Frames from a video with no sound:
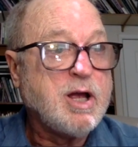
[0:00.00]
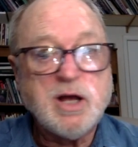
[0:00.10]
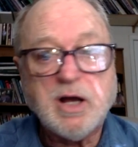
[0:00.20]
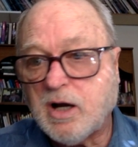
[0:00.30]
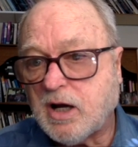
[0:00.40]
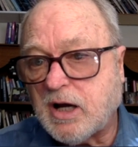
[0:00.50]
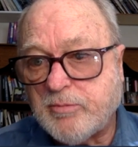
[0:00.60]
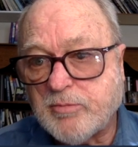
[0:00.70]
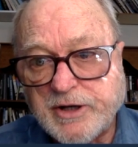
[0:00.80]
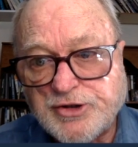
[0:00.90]
Uh, I
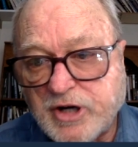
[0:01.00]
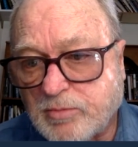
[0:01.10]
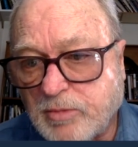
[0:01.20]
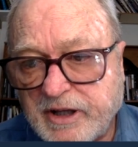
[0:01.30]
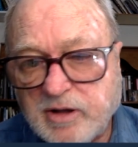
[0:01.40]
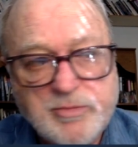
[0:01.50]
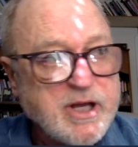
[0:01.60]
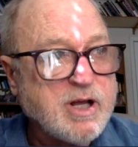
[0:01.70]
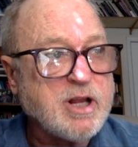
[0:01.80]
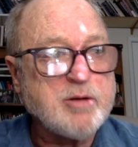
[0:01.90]
might check my
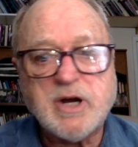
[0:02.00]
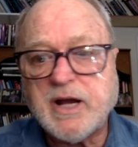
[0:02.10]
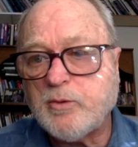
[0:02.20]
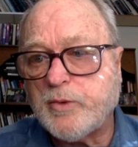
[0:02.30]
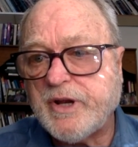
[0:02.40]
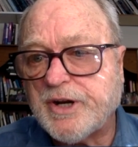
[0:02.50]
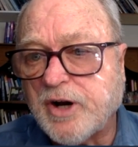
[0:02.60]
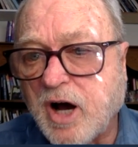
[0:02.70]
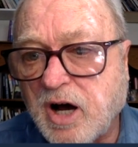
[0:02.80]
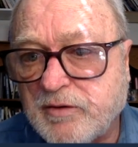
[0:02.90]
email, I might read a
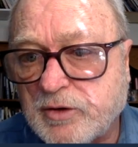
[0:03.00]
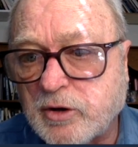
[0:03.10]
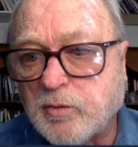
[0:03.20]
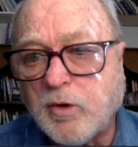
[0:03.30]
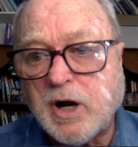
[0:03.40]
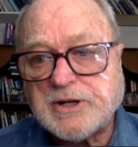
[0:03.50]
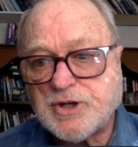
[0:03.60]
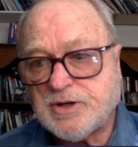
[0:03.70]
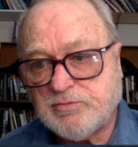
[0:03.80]
novel or watch a